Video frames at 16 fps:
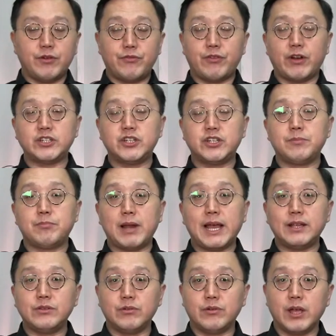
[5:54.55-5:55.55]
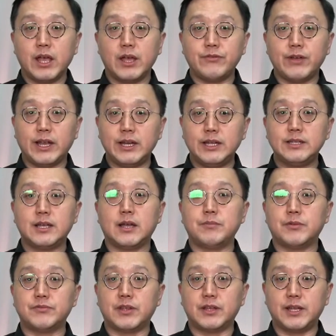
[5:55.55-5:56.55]
refreshing blend to have any
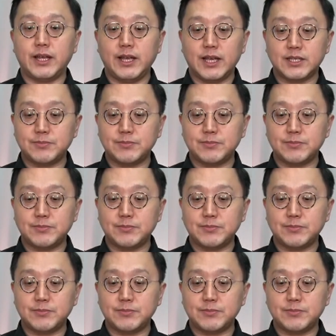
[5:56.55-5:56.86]
time of the day,